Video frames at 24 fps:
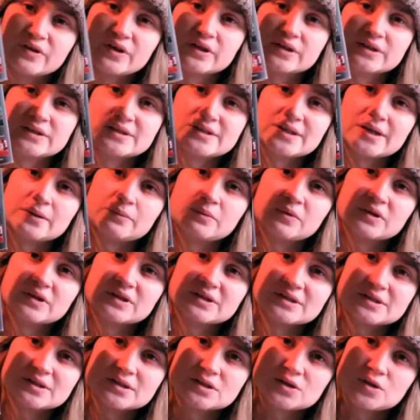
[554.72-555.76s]
you can see, but
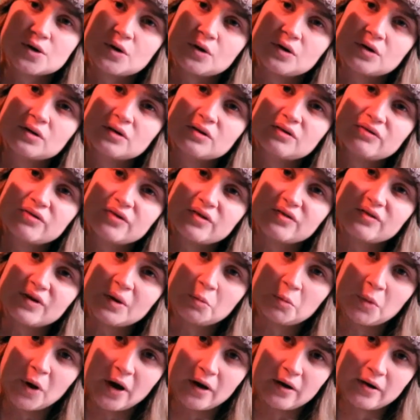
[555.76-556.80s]
this is all of the
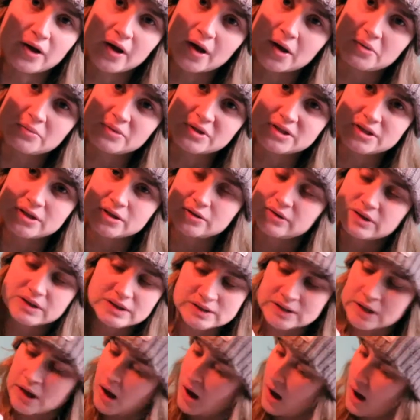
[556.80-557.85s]
Vampire Academy series,